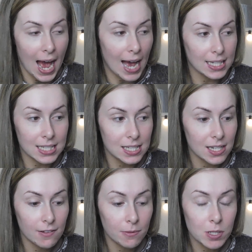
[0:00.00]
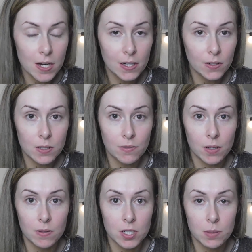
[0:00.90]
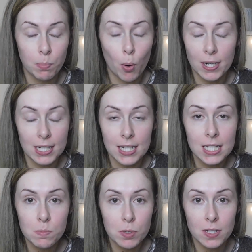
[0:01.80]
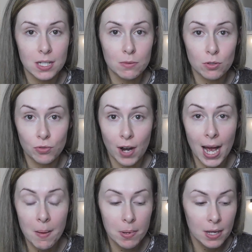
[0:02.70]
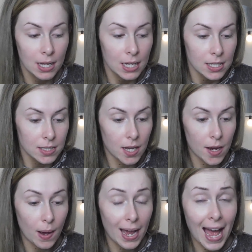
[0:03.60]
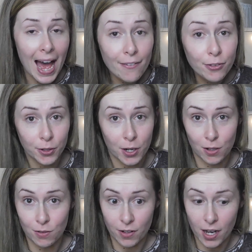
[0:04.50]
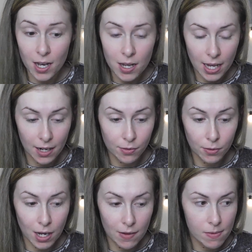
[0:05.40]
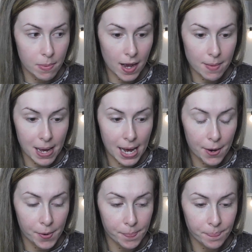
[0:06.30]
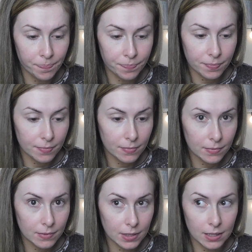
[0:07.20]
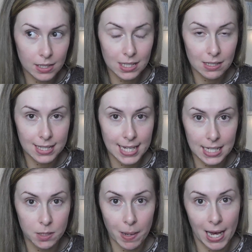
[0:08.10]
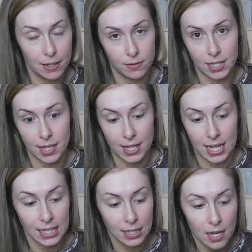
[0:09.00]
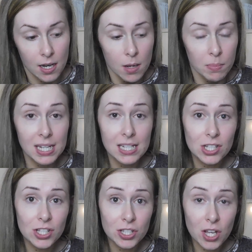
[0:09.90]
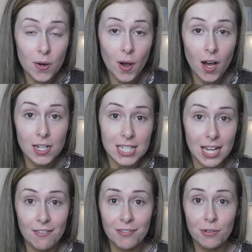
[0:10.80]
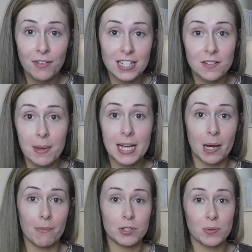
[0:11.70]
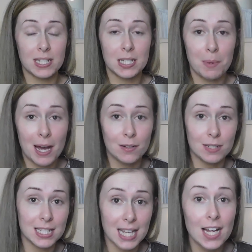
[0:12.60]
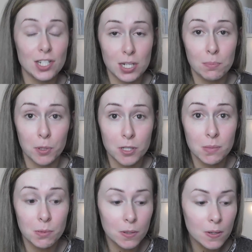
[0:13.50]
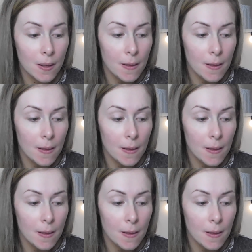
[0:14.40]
And if I'm totally honest with you, it was just pointless because it was crap. So I have gone over, and I've gone over by about £6 I think, but it is so hard to get a full face of makeup for £20. It's actually impossible.